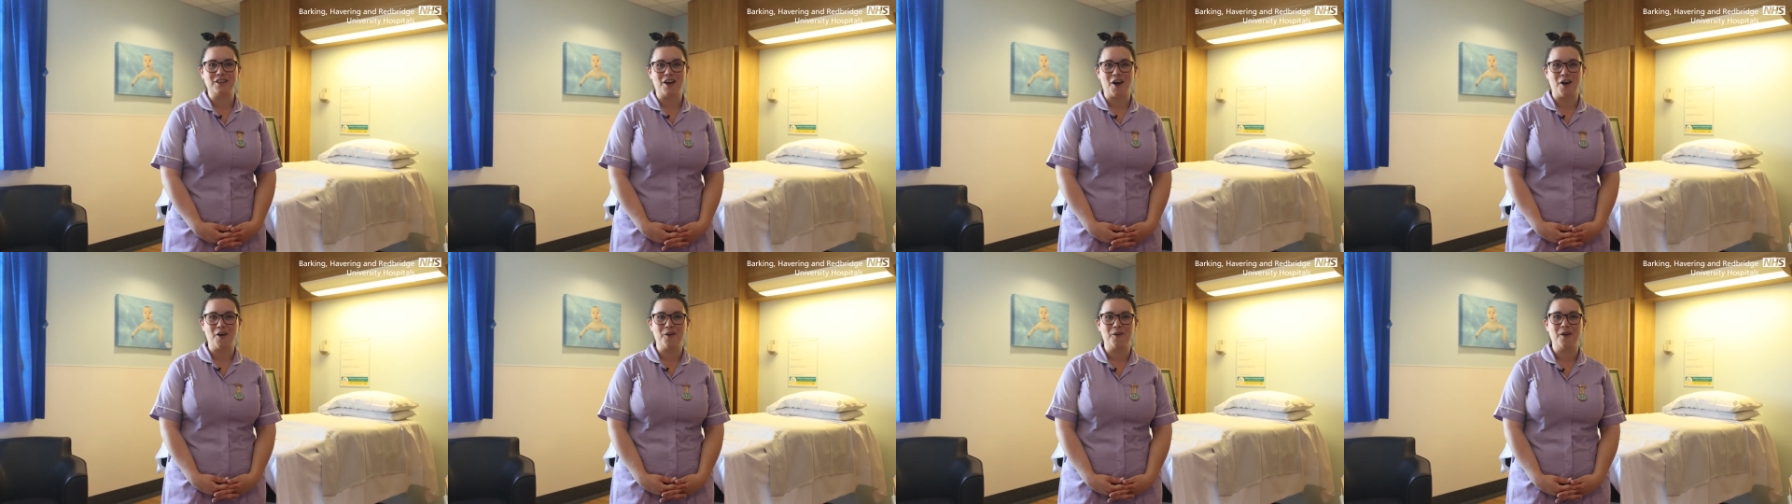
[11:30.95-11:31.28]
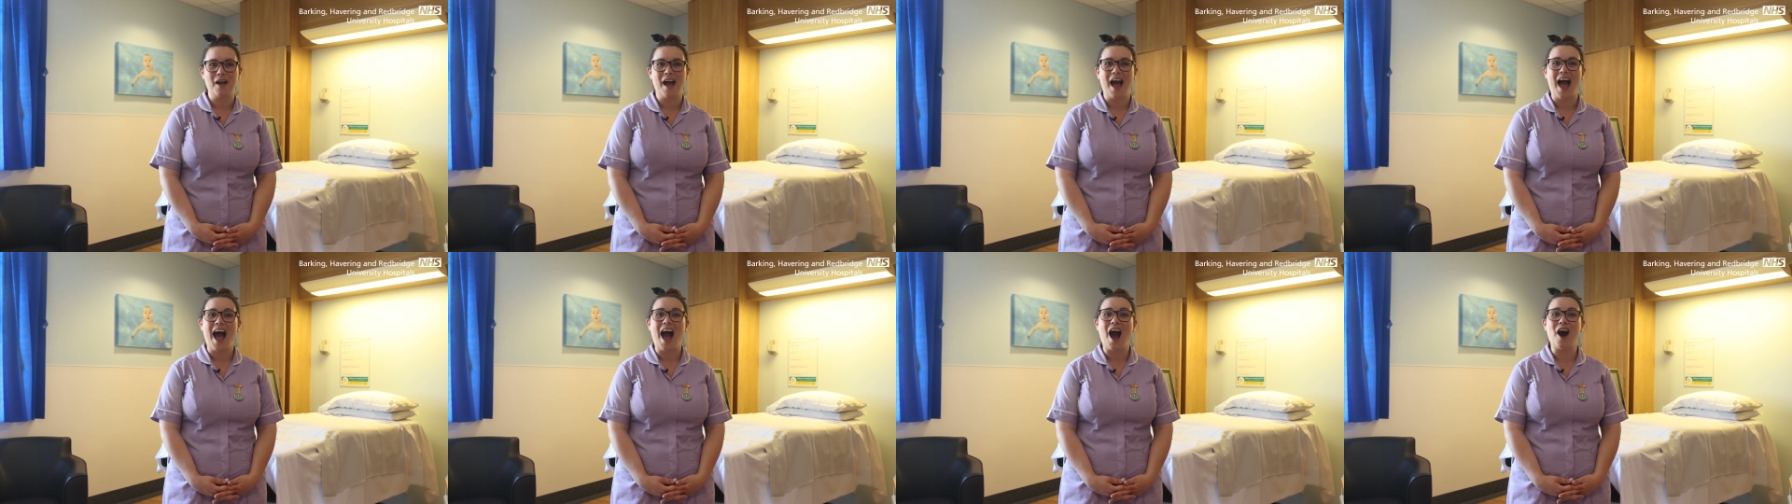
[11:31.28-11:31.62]
know
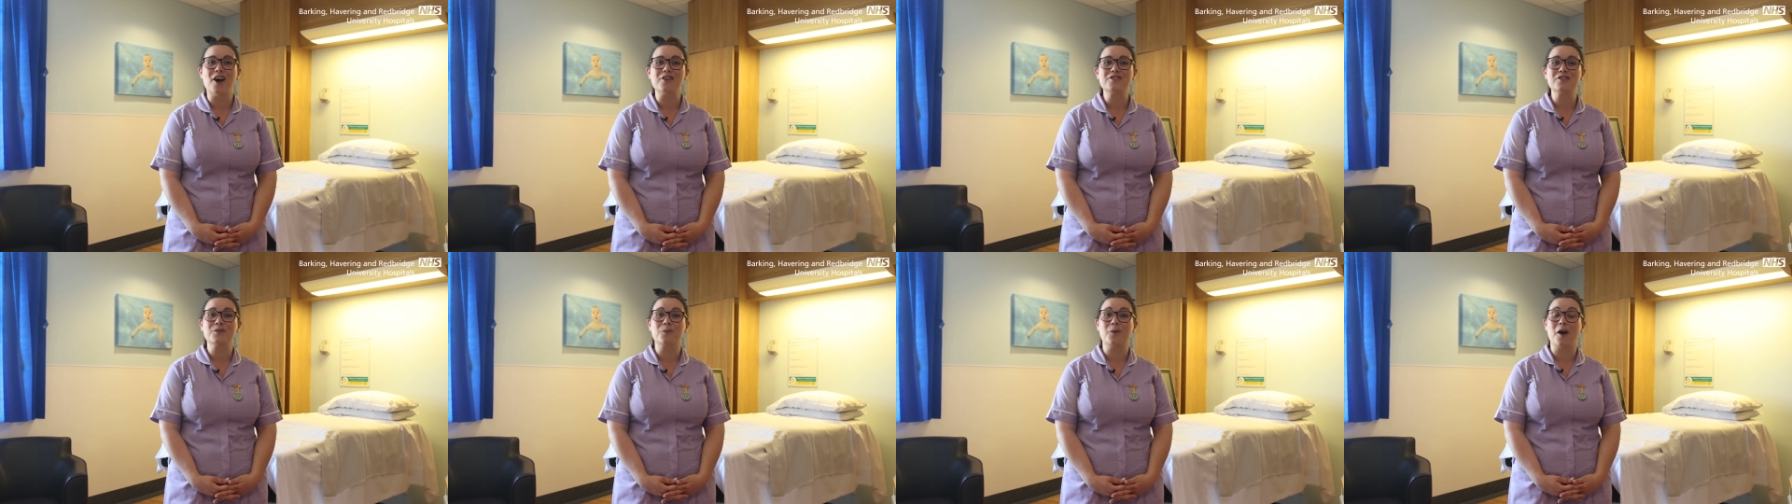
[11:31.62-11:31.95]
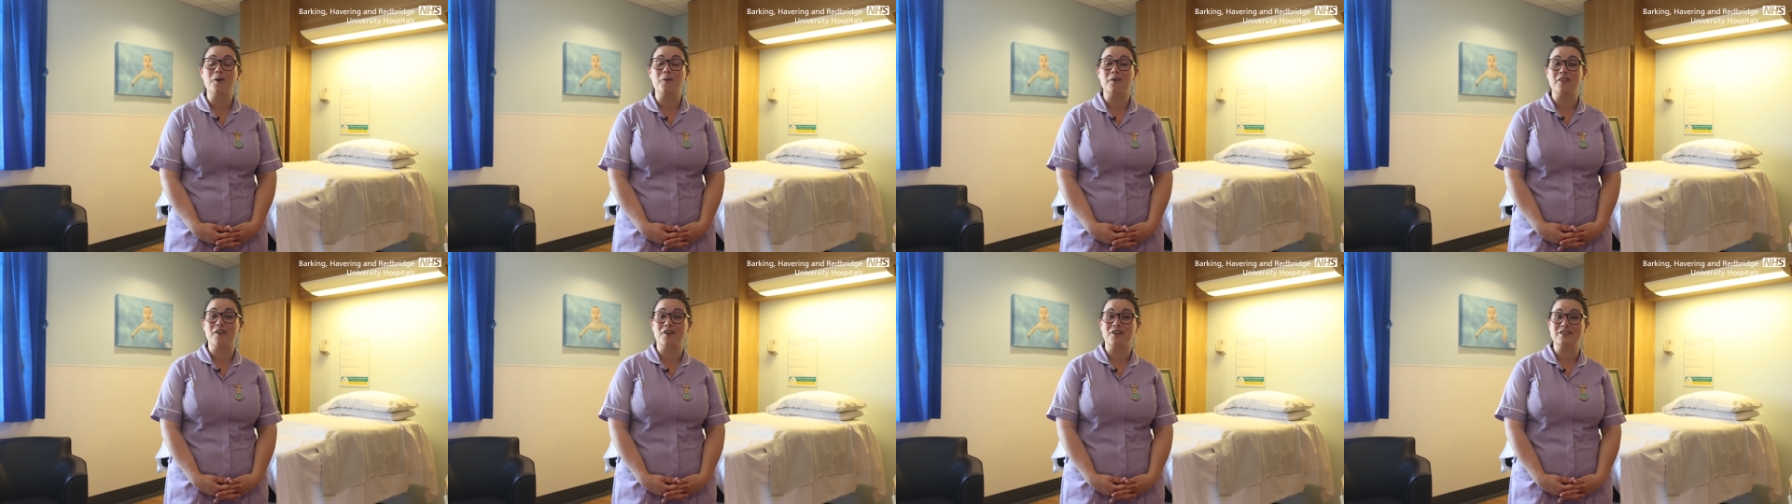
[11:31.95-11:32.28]
how to
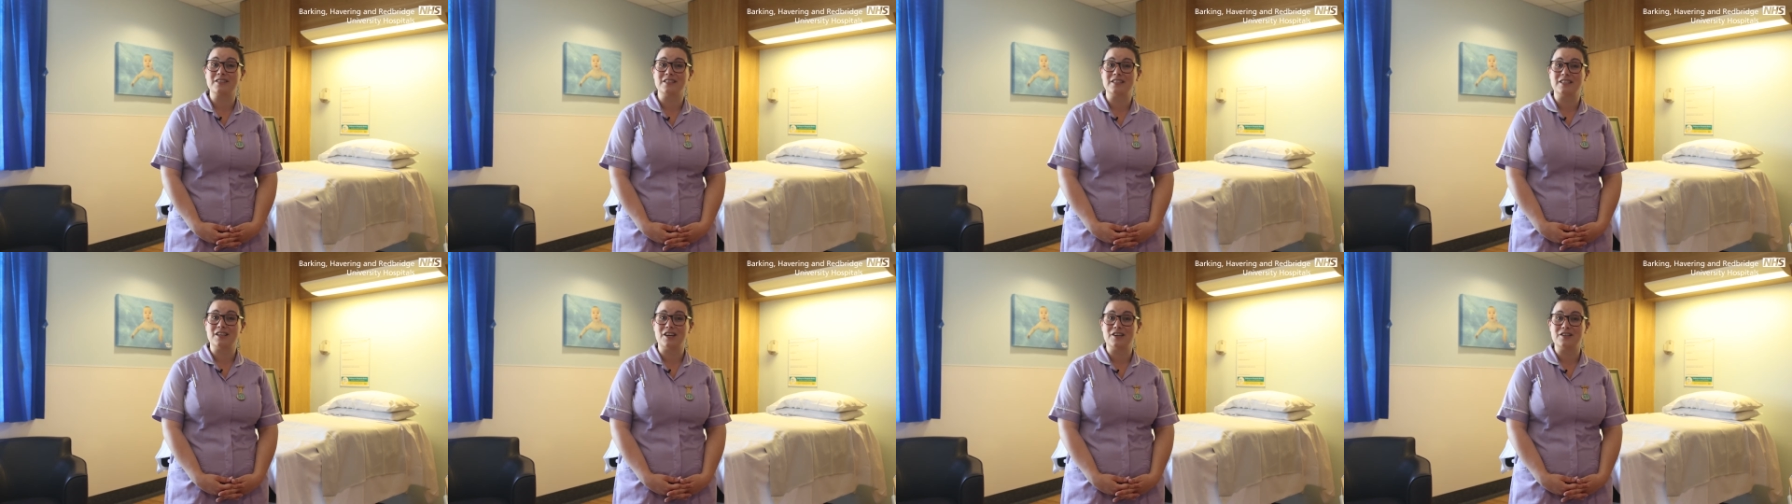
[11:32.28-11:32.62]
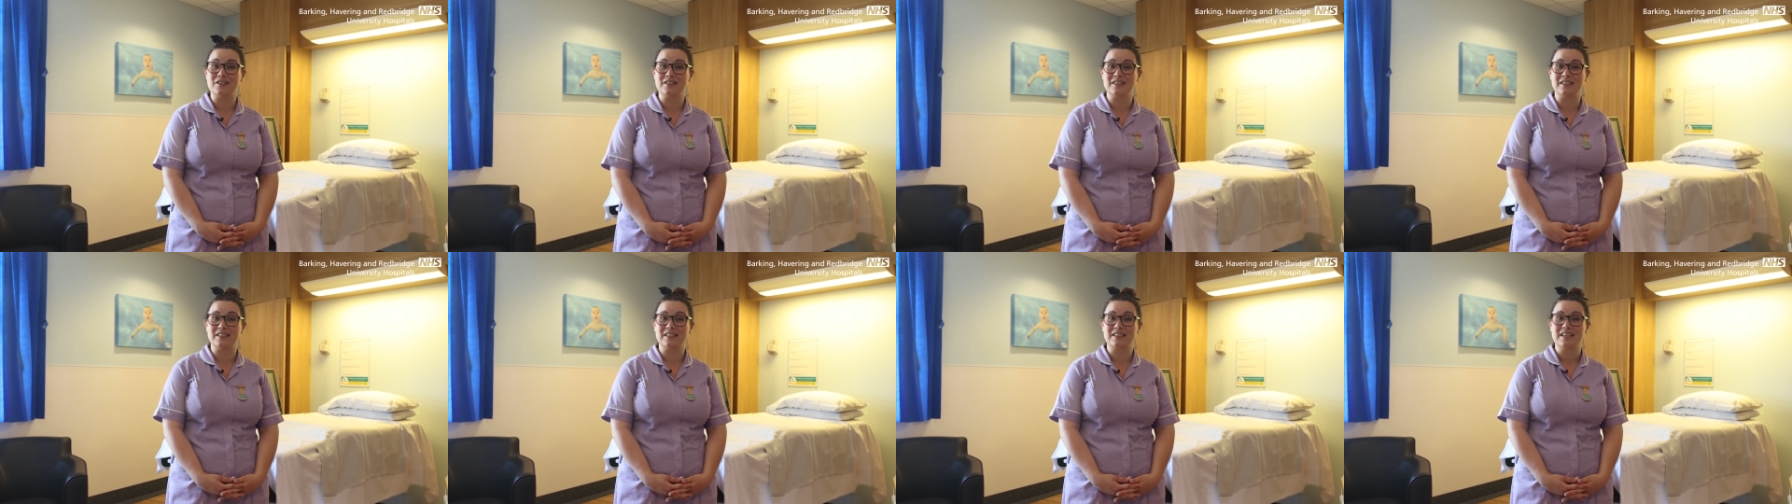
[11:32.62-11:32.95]
work with
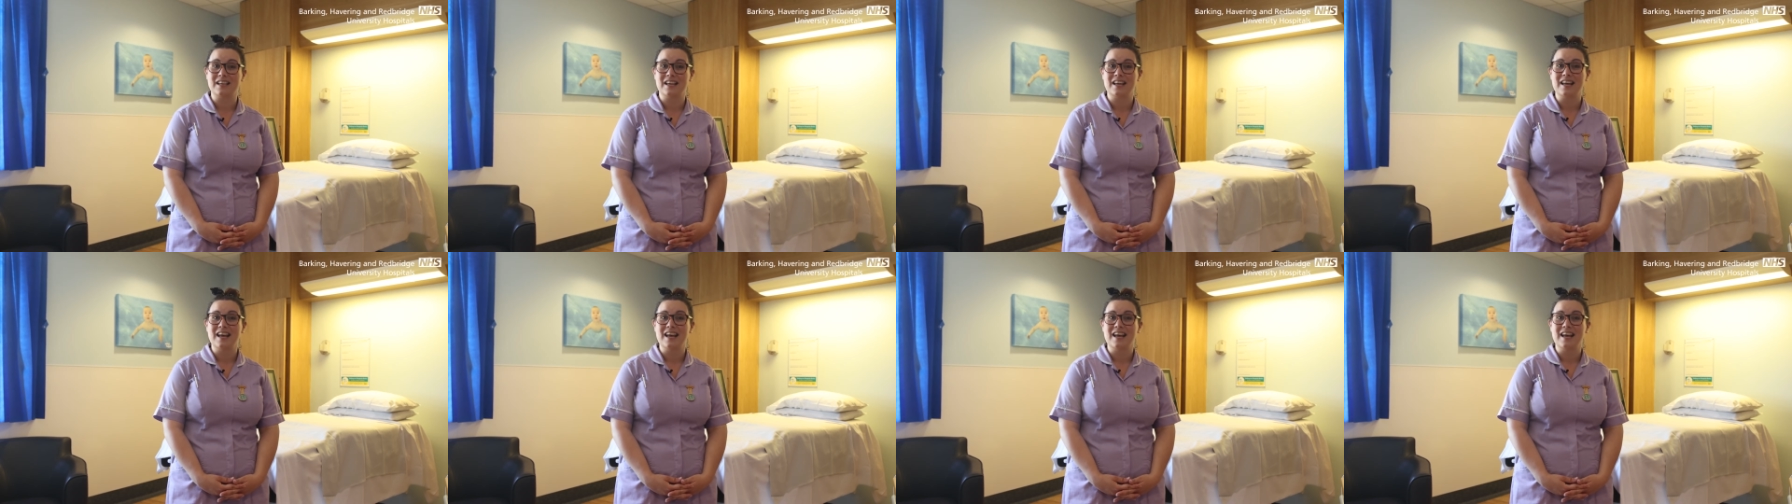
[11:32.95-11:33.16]
oxytocin